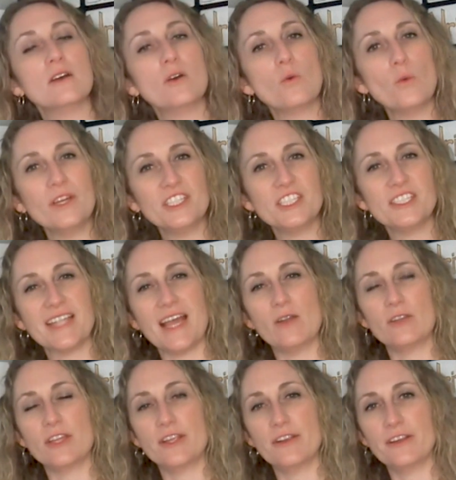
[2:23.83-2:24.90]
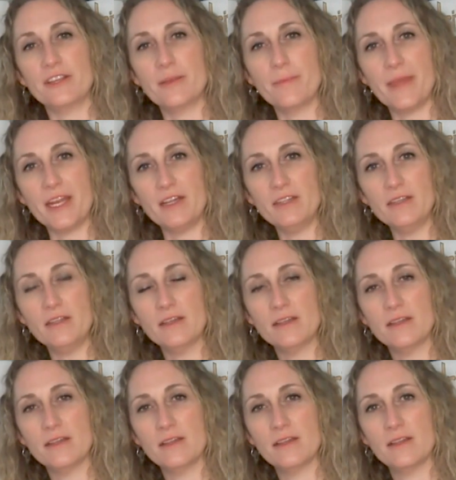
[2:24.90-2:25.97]
Which sound you hear in the middle?
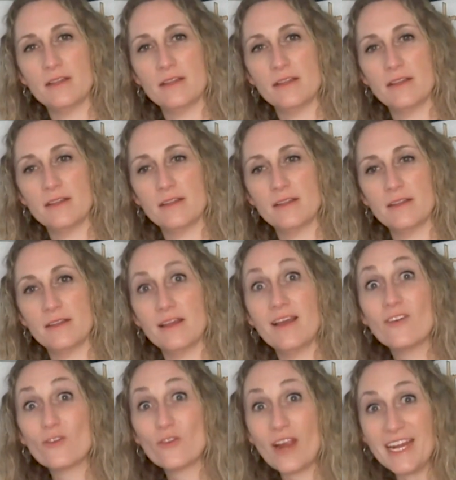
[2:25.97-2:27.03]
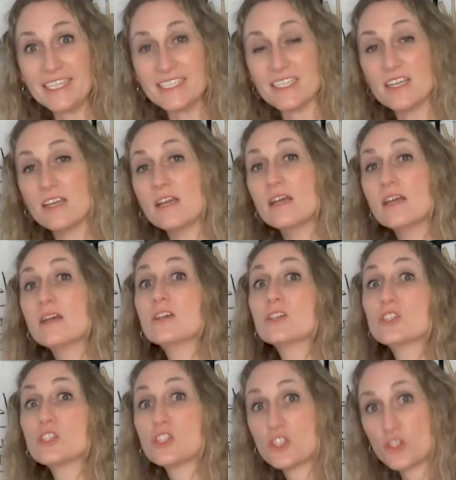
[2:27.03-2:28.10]
Right,
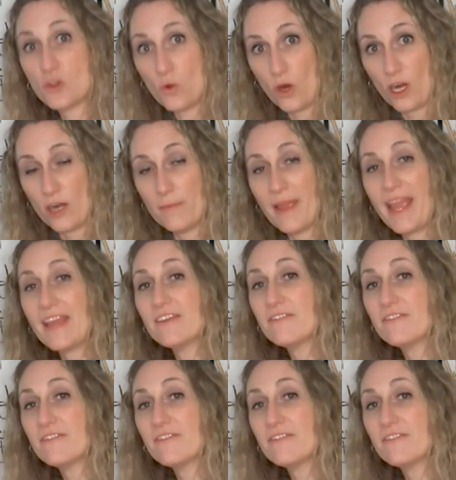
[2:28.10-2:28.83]
storm, and